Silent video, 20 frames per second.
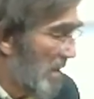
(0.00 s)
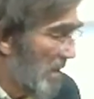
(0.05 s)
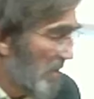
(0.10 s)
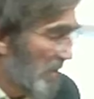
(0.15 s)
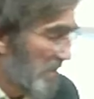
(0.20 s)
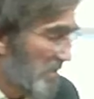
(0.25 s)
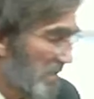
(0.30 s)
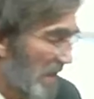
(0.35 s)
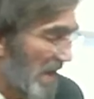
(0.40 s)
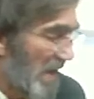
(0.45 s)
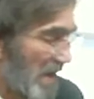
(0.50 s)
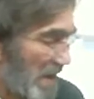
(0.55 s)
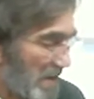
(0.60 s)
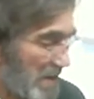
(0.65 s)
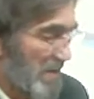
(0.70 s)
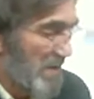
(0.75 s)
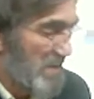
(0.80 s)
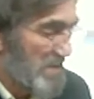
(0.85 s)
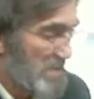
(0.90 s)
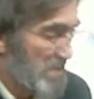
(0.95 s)
With fine,
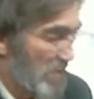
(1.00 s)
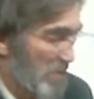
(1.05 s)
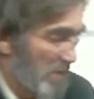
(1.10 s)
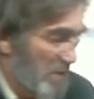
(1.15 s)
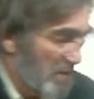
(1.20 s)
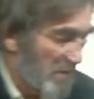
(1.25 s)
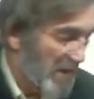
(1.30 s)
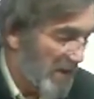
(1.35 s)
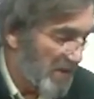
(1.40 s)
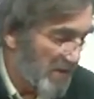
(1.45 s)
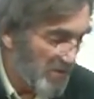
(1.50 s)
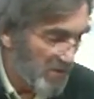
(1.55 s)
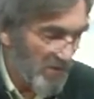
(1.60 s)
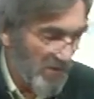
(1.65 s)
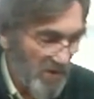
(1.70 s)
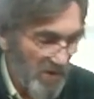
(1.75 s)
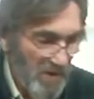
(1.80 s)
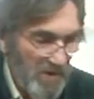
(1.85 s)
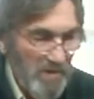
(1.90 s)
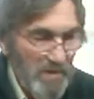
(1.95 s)
it isn't going to matter at
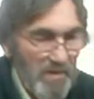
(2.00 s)
all.